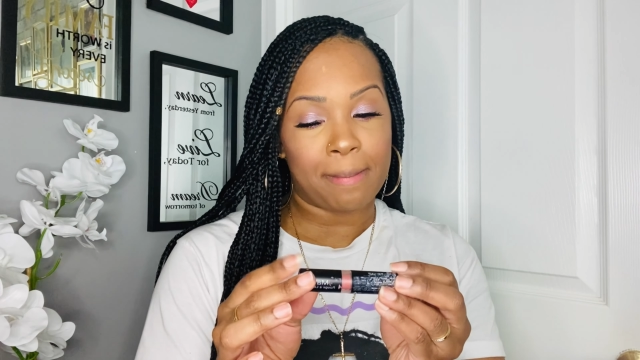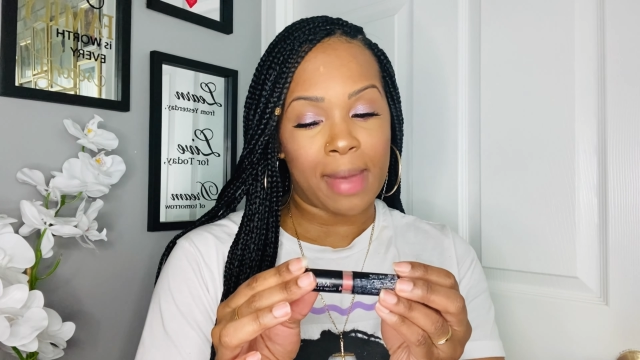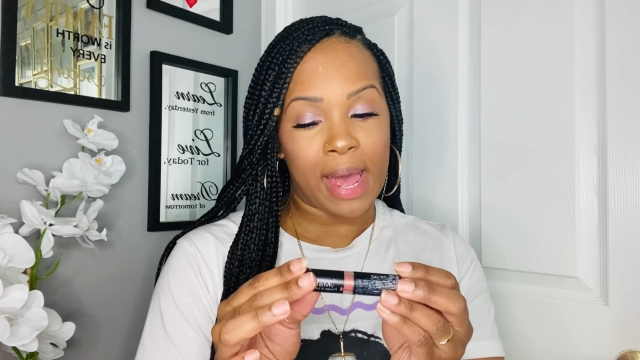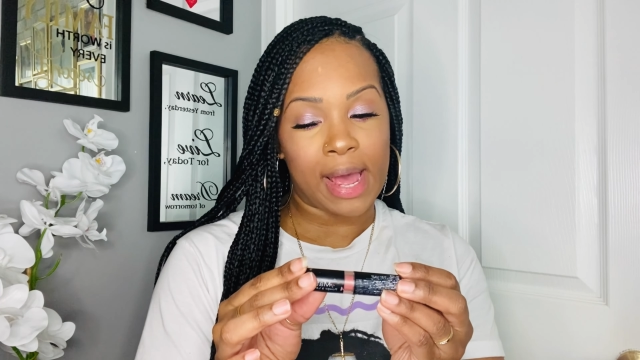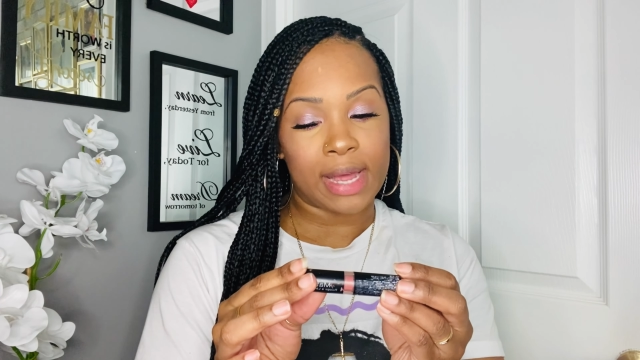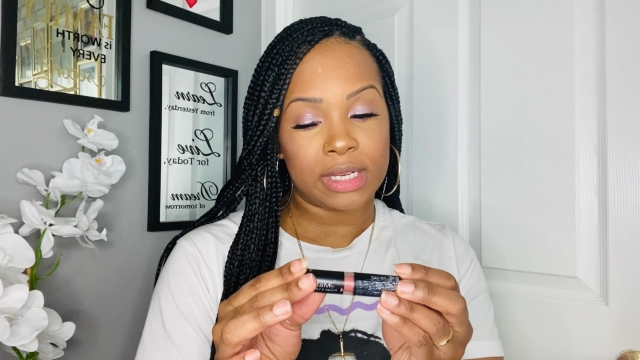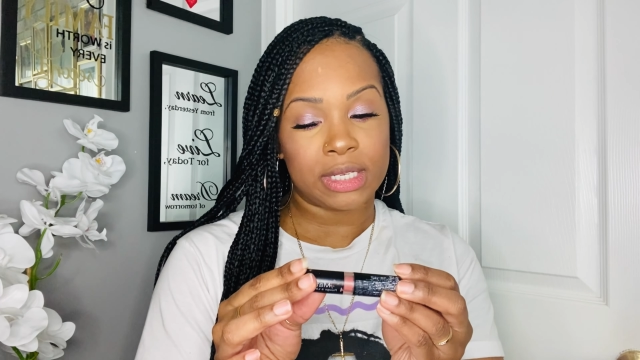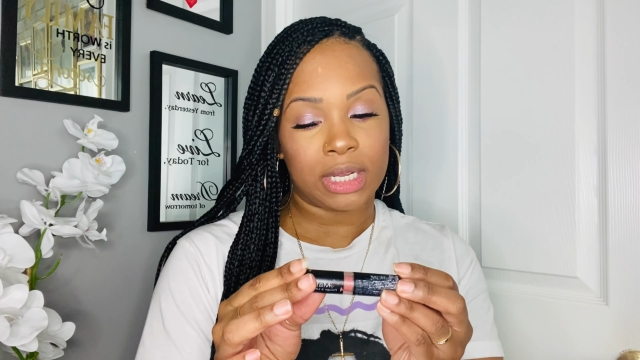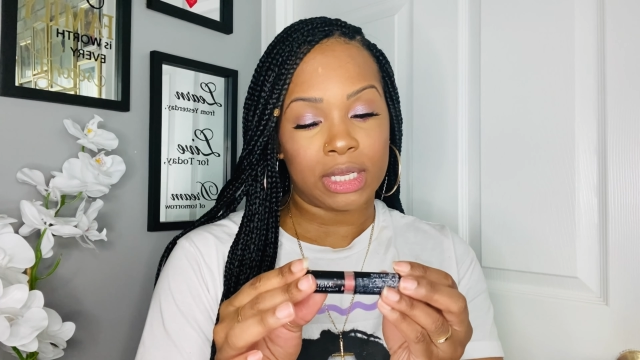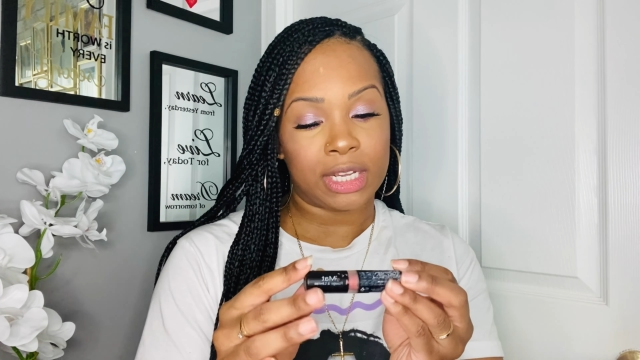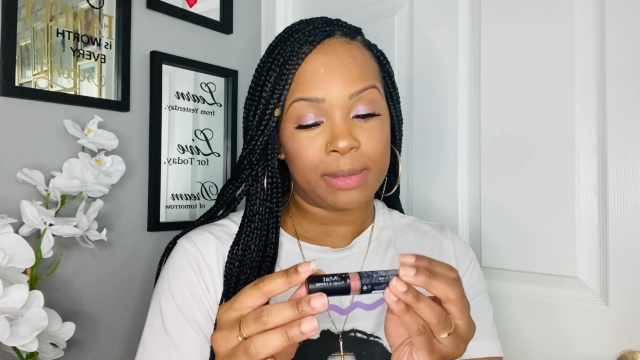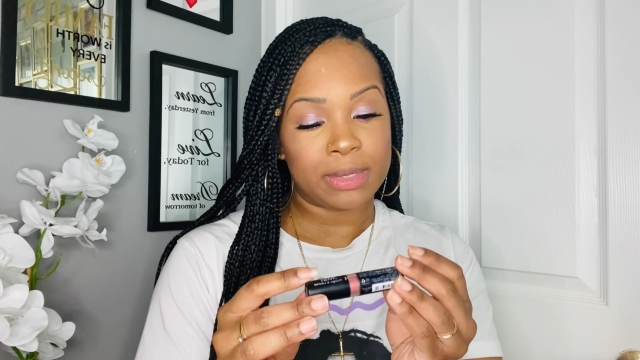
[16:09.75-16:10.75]
matte
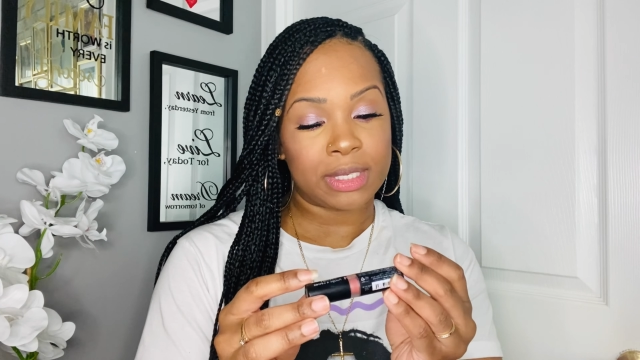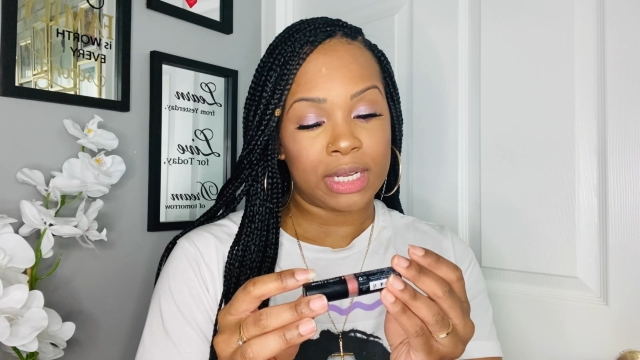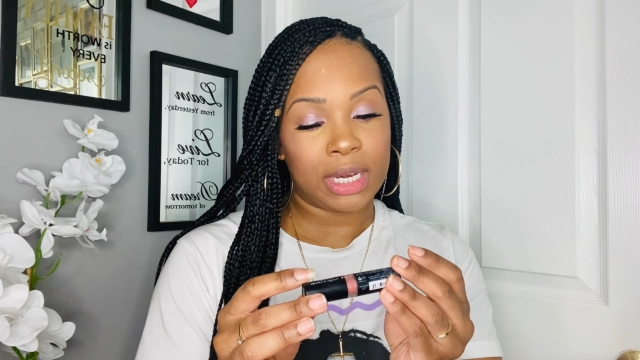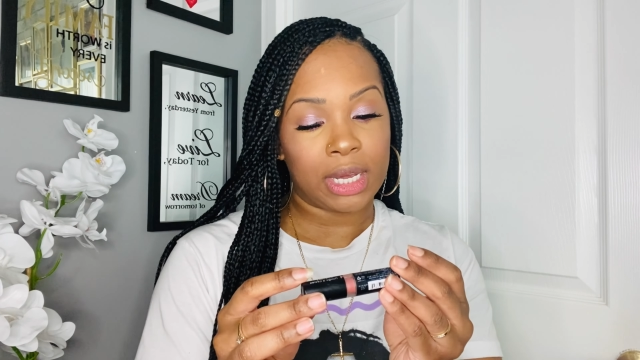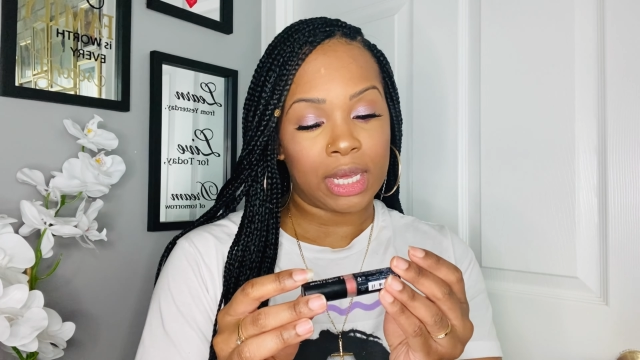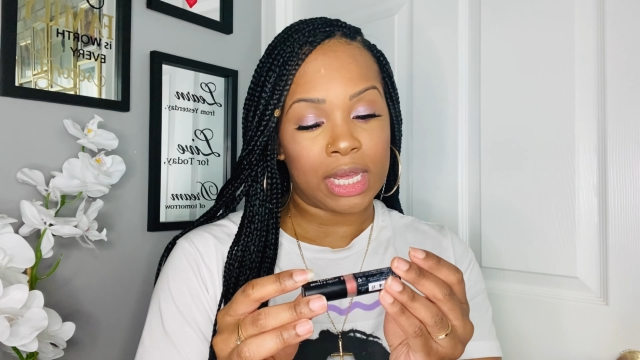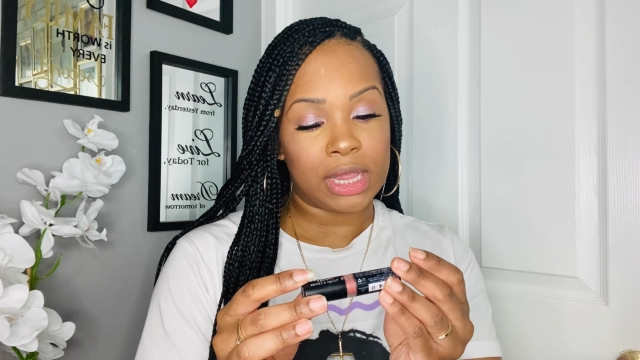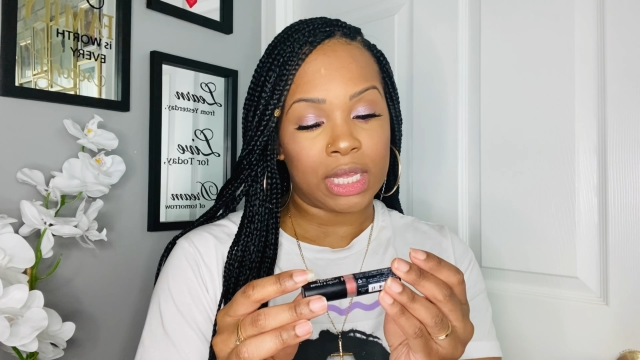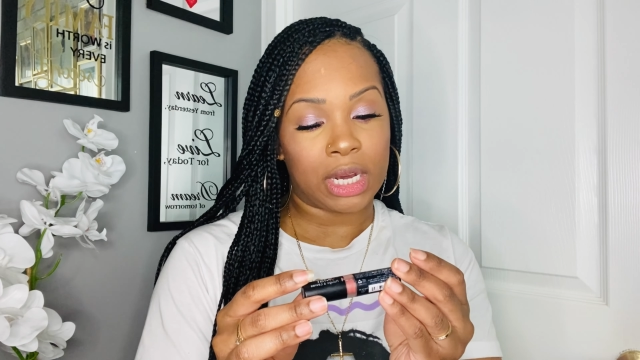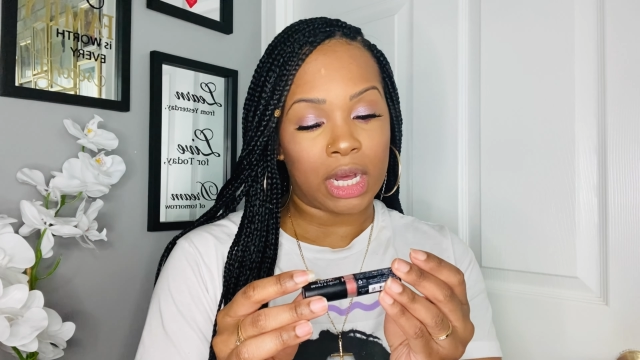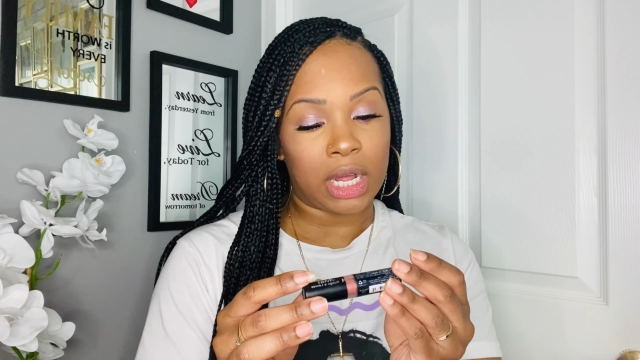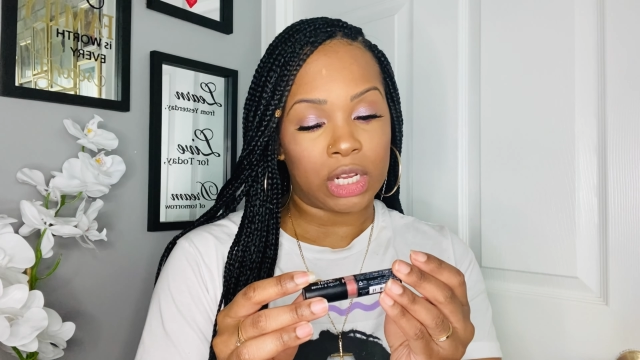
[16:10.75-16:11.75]
lipstick in the
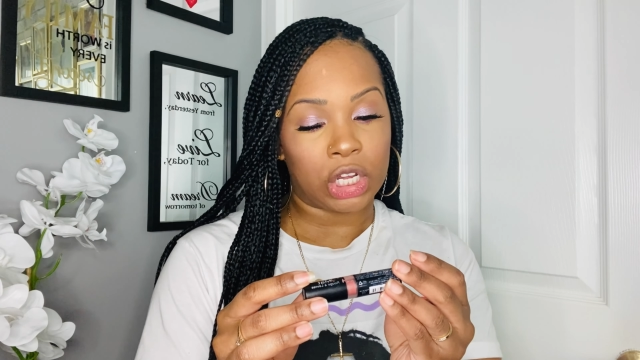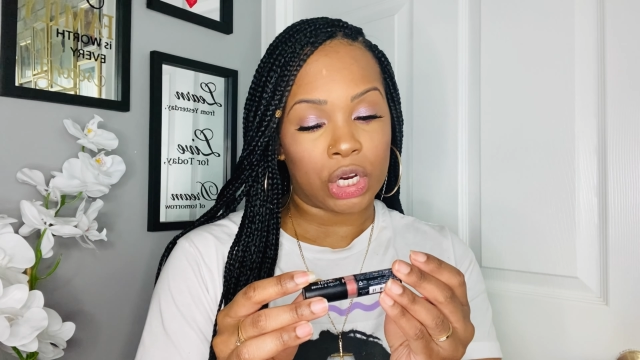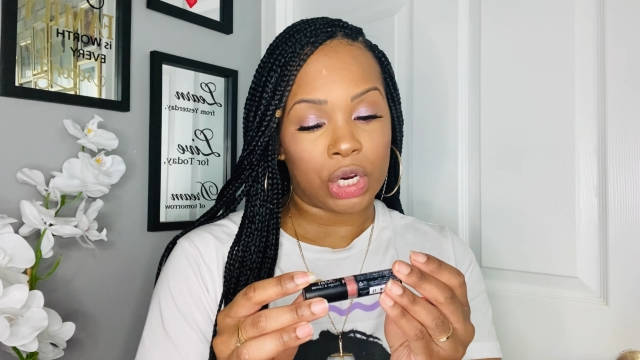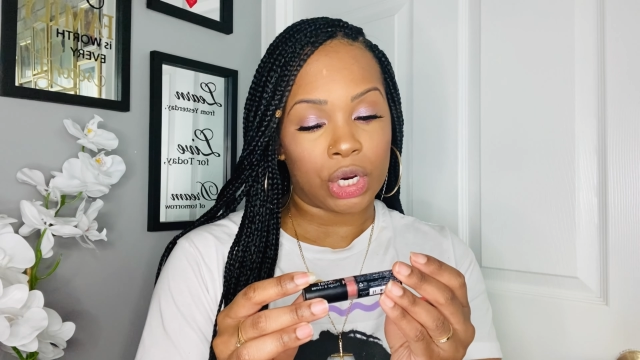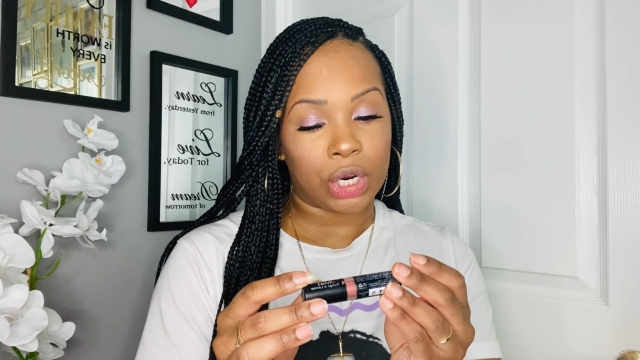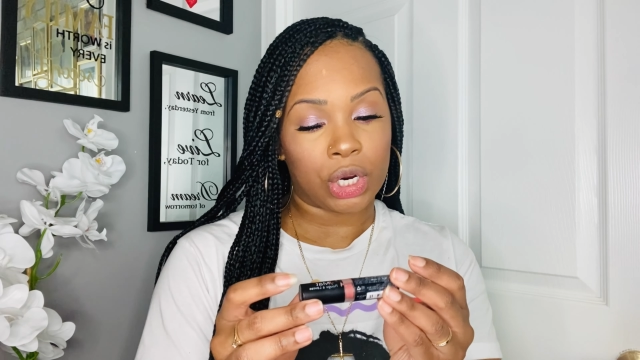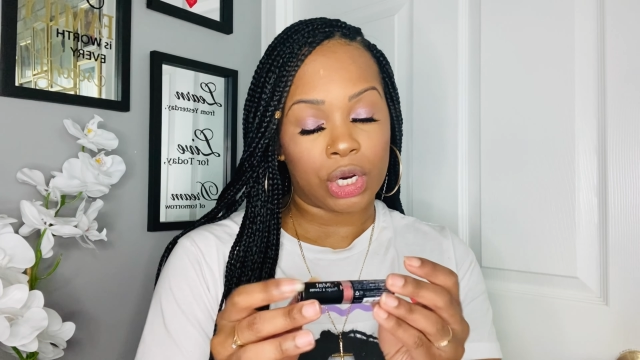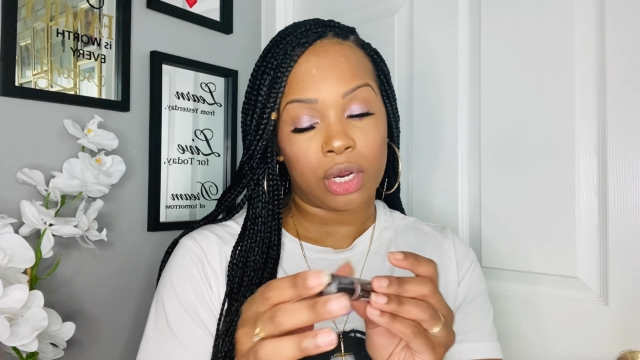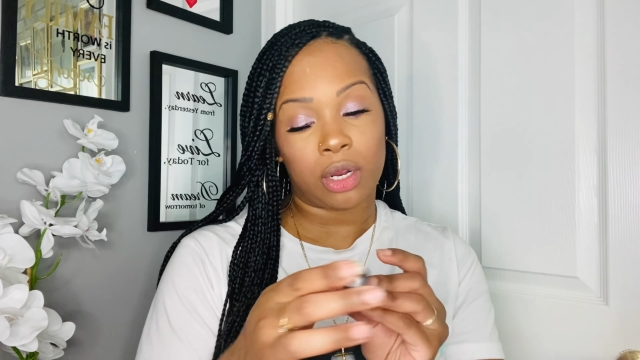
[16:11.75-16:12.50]
color,